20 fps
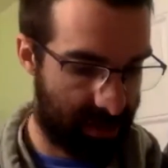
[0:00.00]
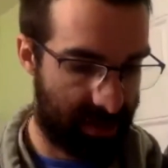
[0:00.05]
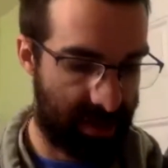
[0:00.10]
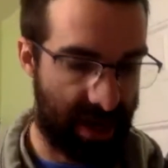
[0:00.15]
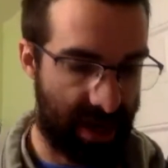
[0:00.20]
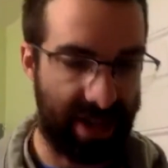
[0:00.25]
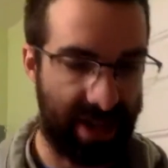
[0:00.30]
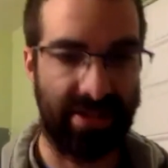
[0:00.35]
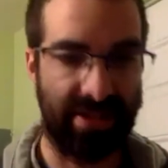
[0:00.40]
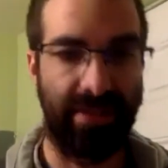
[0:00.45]

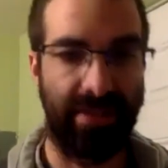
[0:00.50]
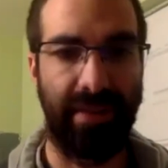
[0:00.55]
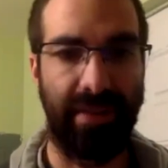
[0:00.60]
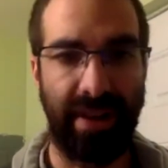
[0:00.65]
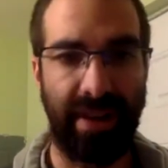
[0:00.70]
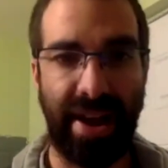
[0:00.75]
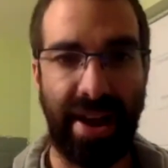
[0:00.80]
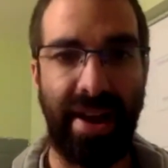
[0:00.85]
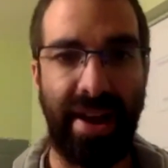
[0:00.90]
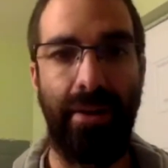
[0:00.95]
As of
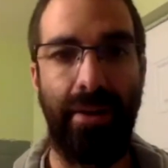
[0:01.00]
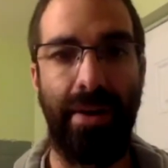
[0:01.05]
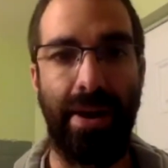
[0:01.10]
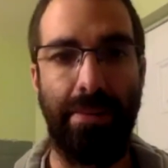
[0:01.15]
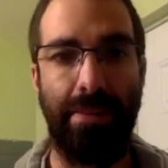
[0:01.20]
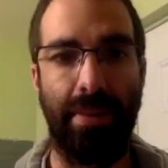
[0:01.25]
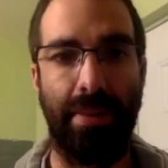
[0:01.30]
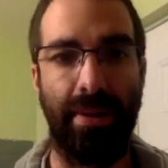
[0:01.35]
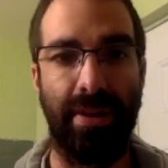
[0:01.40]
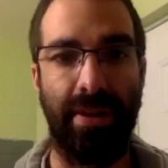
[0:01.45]
now, I
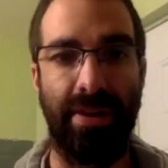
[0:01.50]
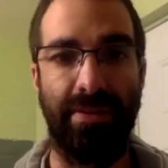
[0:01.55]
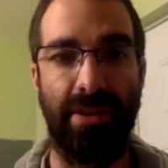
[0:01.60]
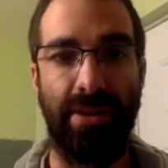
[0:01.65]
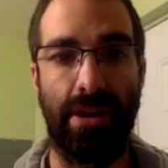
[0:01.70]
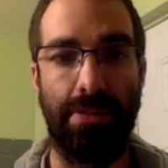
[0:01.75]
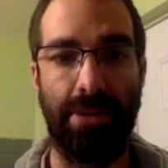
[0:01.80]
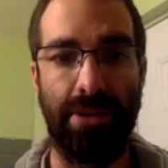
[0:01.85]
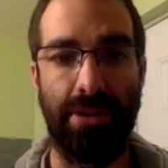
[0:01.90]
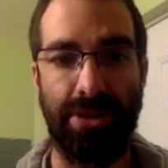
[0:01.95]
believe
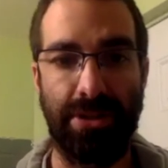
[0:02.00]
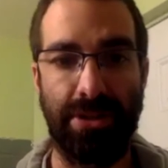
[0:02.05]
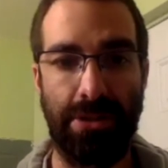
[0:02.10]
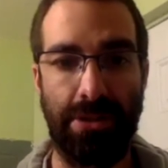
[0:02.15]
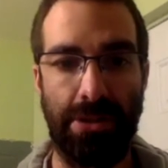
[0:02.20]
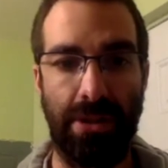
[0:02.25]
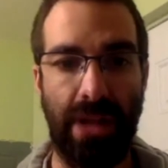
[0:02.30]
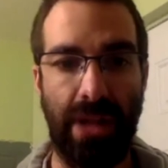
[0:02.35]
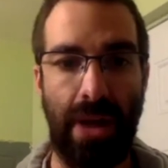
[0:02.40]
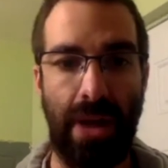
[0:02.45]
W S U is
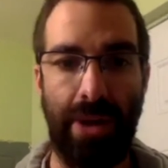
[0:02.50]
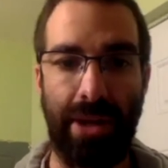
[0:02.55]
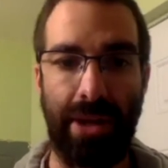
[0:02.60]
allowing